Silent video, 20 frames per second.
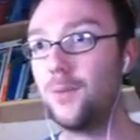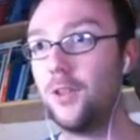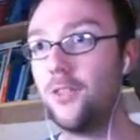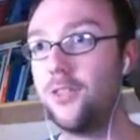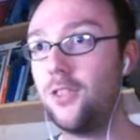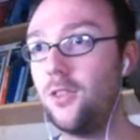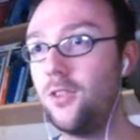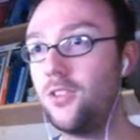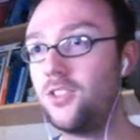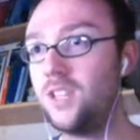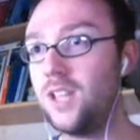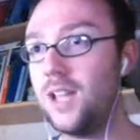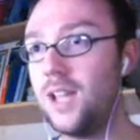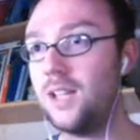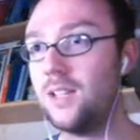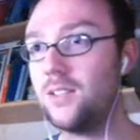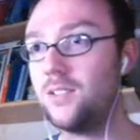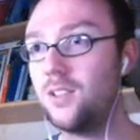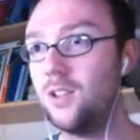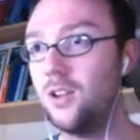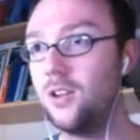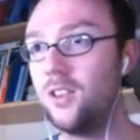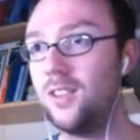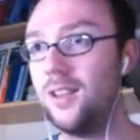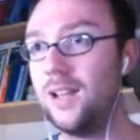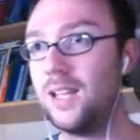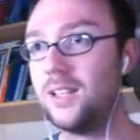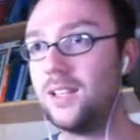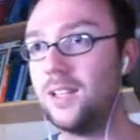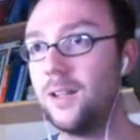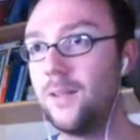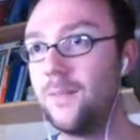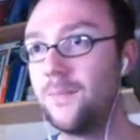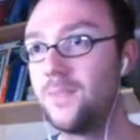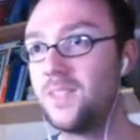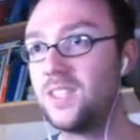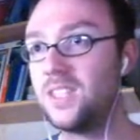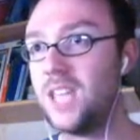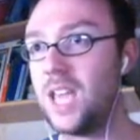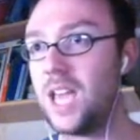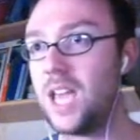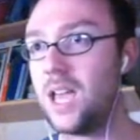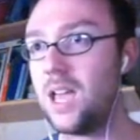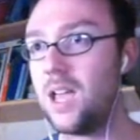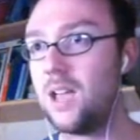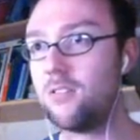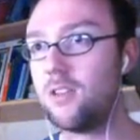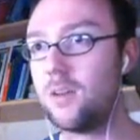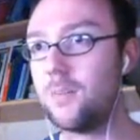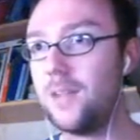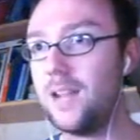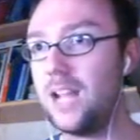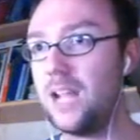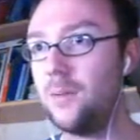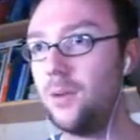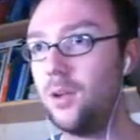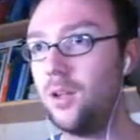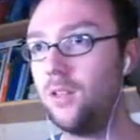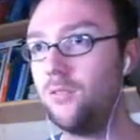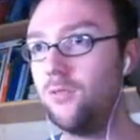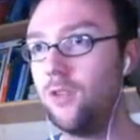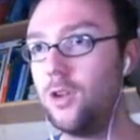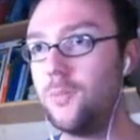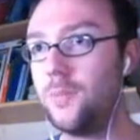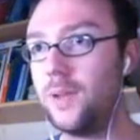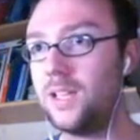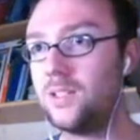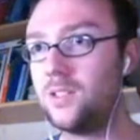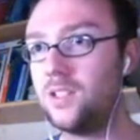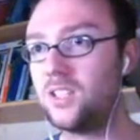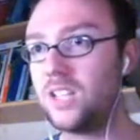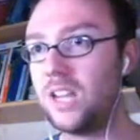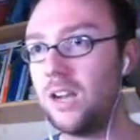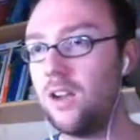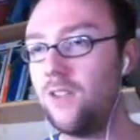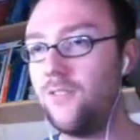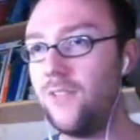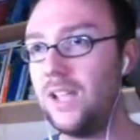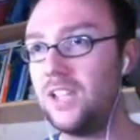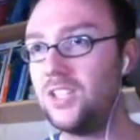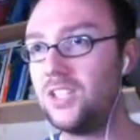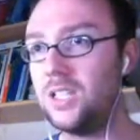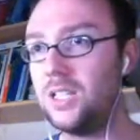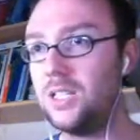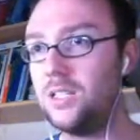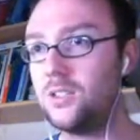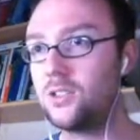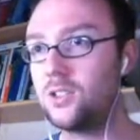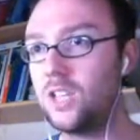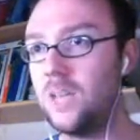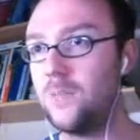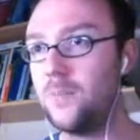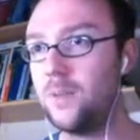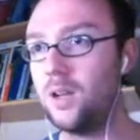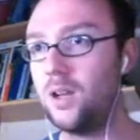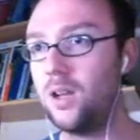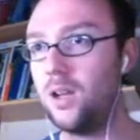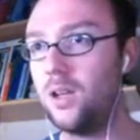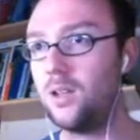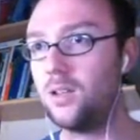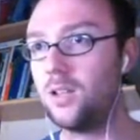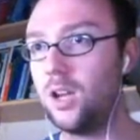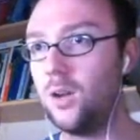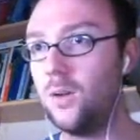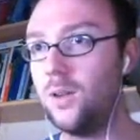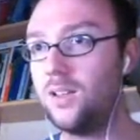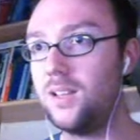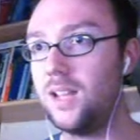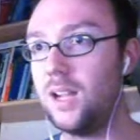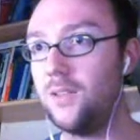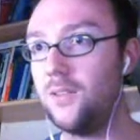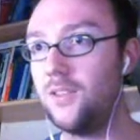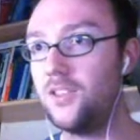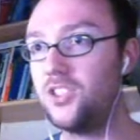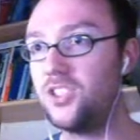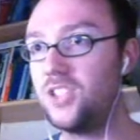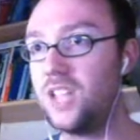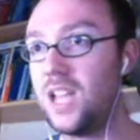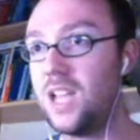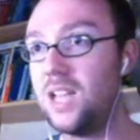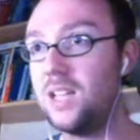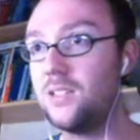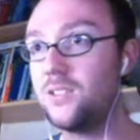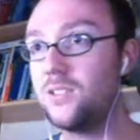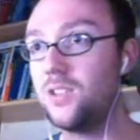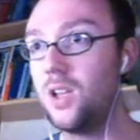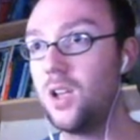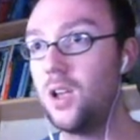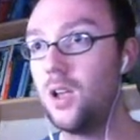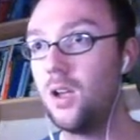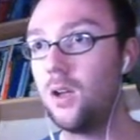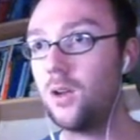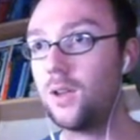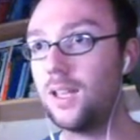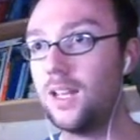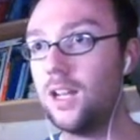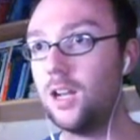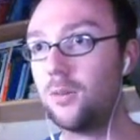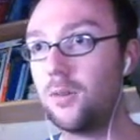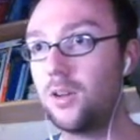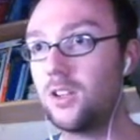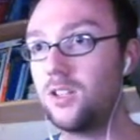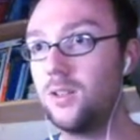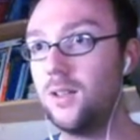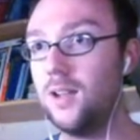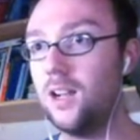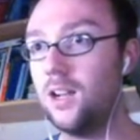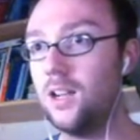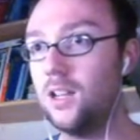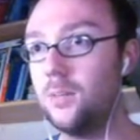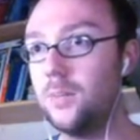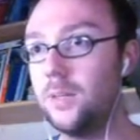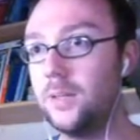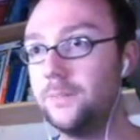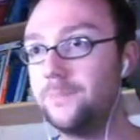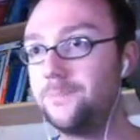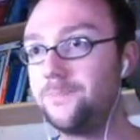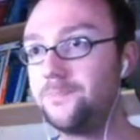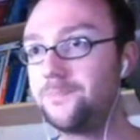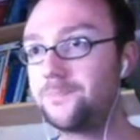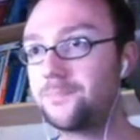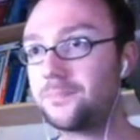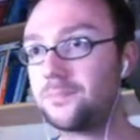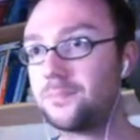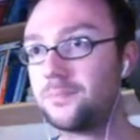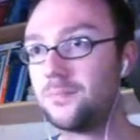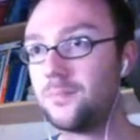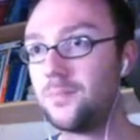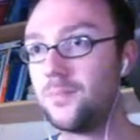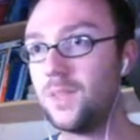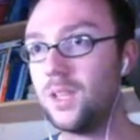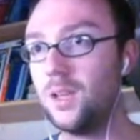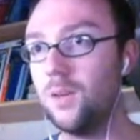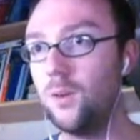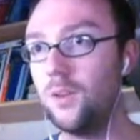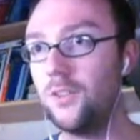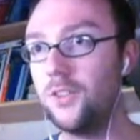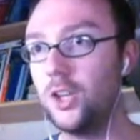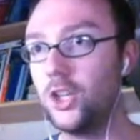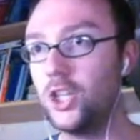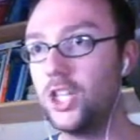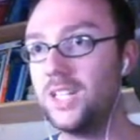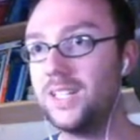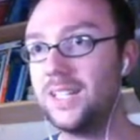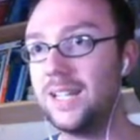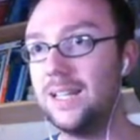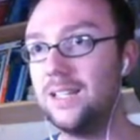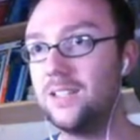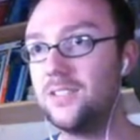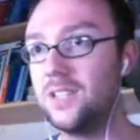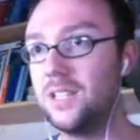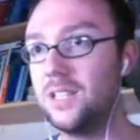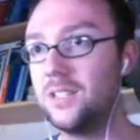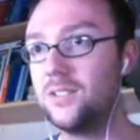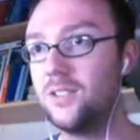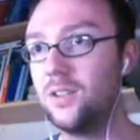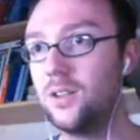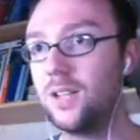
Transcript: I'm going through the stairs. Under the ladder. Yeah, grab that eyeball. Run past the scary faces. Keeping on going down the stairs. Okay, now I'm going to slow down a little bit. What the shitting hell's this?